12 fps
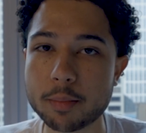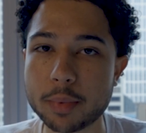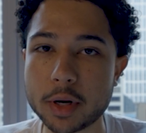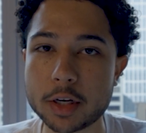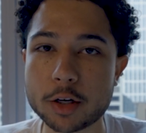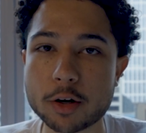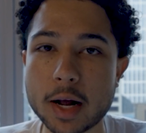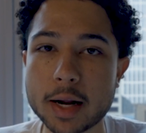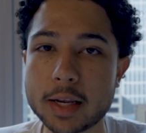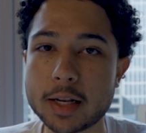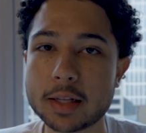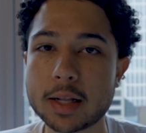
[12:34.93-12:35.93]
But you're
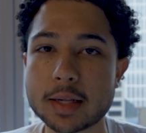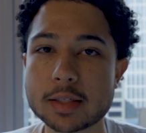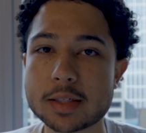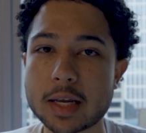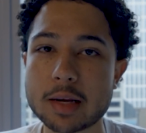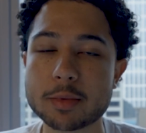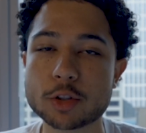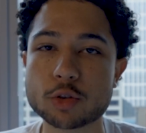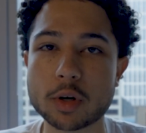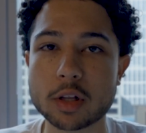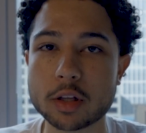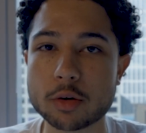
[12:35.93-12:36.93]
not getting that same
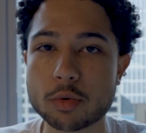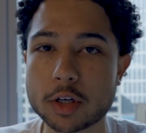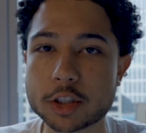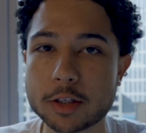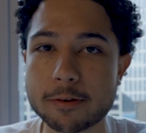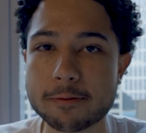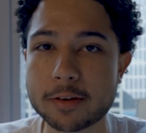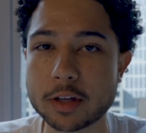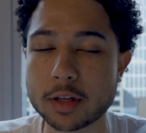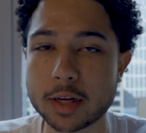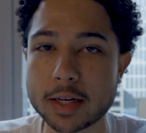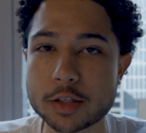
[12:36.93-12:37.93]
adrenaline rush and
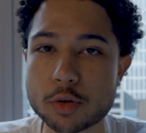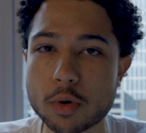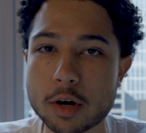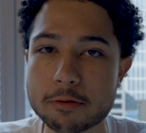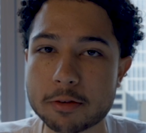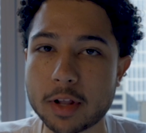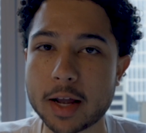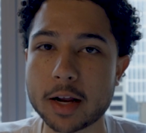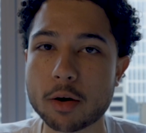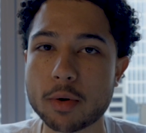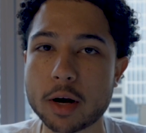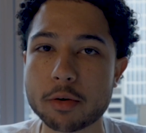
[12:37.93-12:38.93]
feeling as you are flying
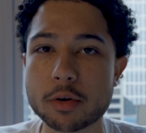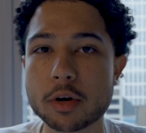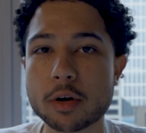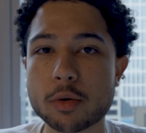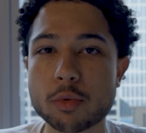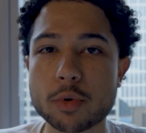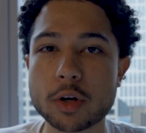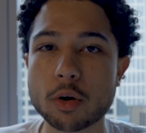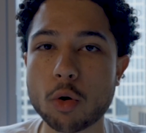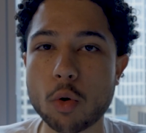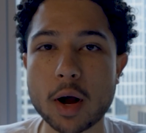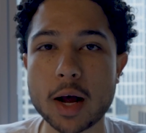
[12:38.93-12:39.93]
around a real
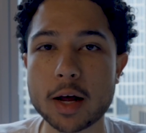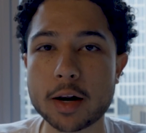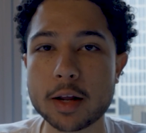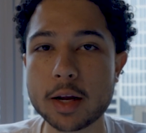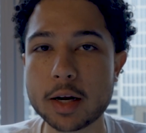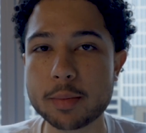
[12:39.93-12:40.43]
quad,